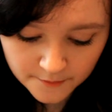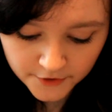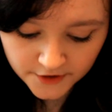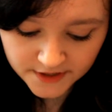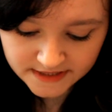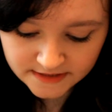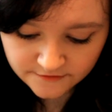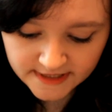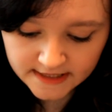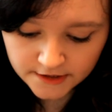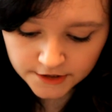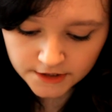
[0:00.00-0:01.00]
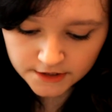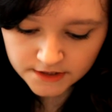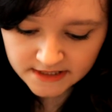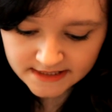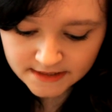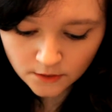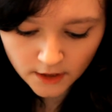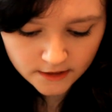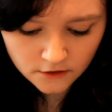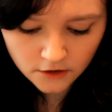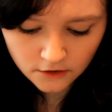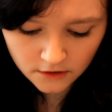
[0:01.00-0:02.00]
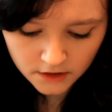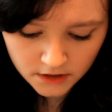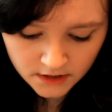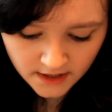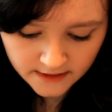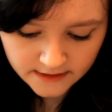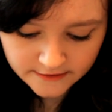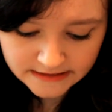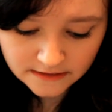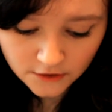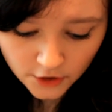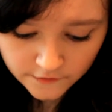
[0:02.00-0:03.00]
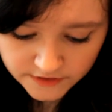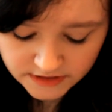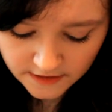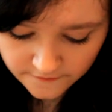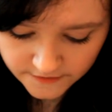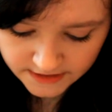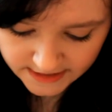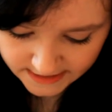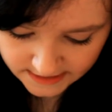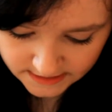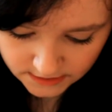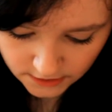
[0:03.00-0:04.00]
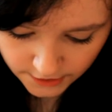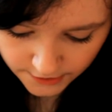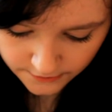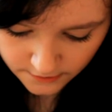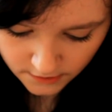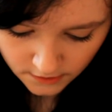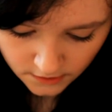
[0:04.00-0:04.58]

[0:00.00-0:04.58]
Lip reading: Their book is really good. It's quite long, and there is a lot of stuff in here, so